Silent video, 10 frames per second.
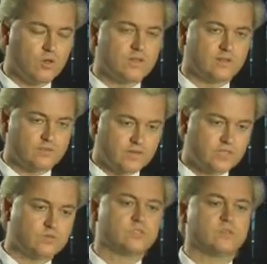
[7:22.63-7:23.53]
all the
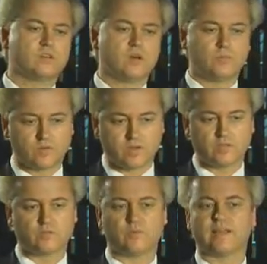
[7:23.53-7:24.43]
individuals to come to a
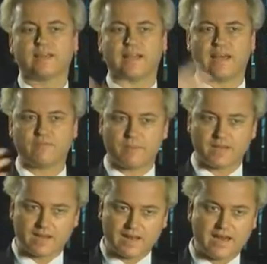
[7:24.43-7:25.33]
country where they can have a
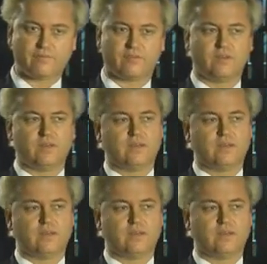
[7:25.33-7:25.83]
better life.